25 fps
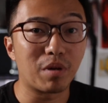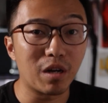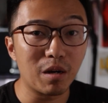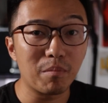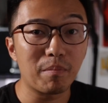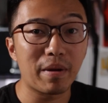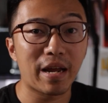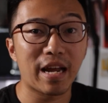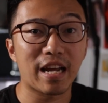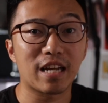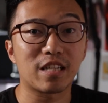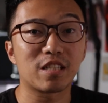per
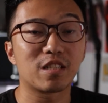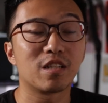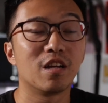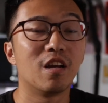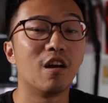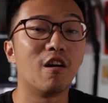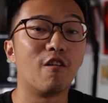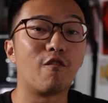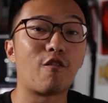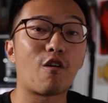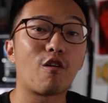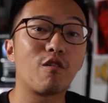pax
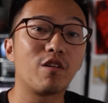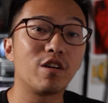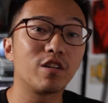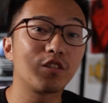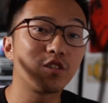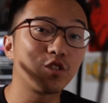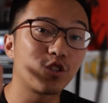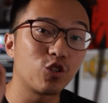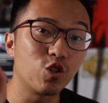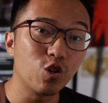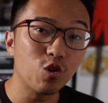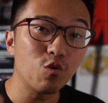for a
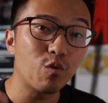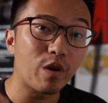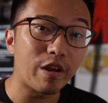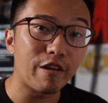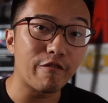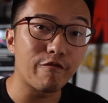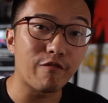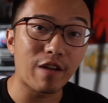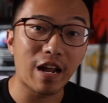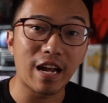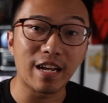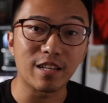two-way
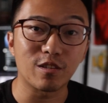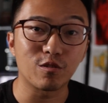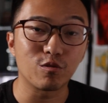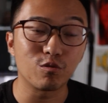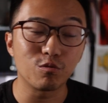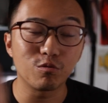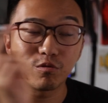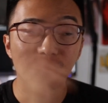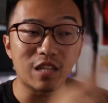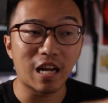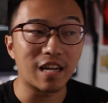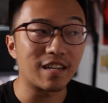flight
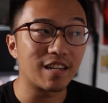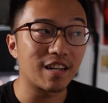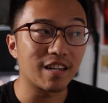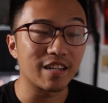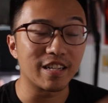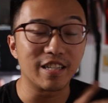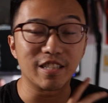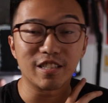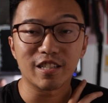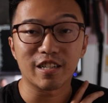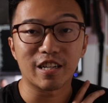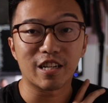to Da Nang
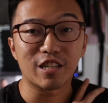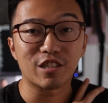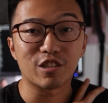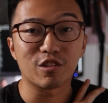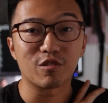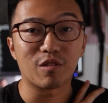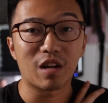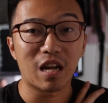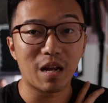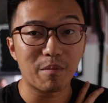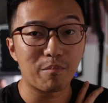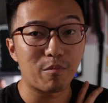
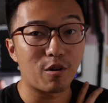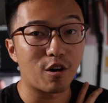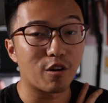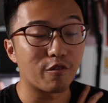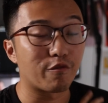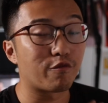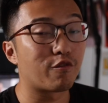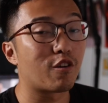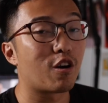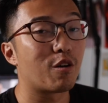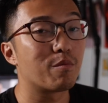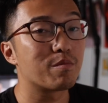International Airport
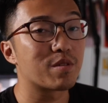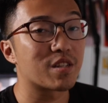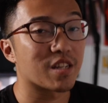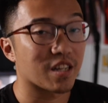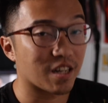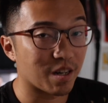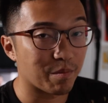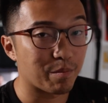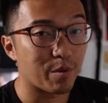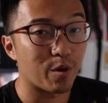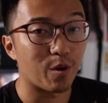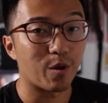from
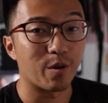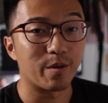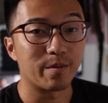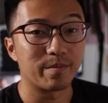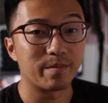Singapore.